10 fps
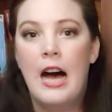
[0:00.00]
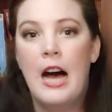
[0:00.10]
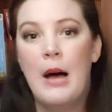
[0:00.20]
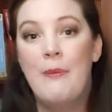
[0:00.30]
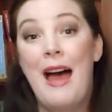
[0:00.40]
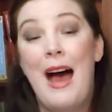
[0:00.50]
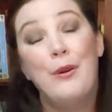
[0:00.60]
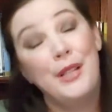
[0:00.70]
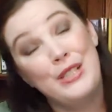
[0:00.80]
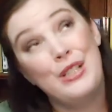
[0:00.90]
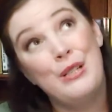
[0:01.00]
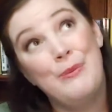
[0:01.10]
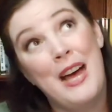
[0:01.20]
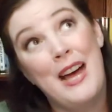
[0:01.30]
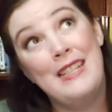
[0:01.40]
Outlander
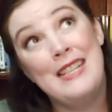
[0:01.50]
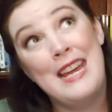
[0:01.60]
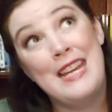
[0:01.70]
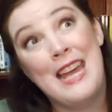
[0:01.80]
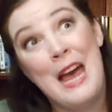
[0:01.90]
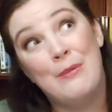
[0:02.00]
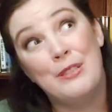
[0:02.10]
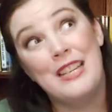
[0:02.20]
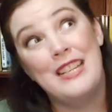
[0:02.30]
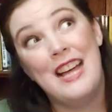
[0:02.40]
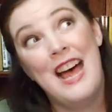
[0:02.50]
by Diana Gabaldon.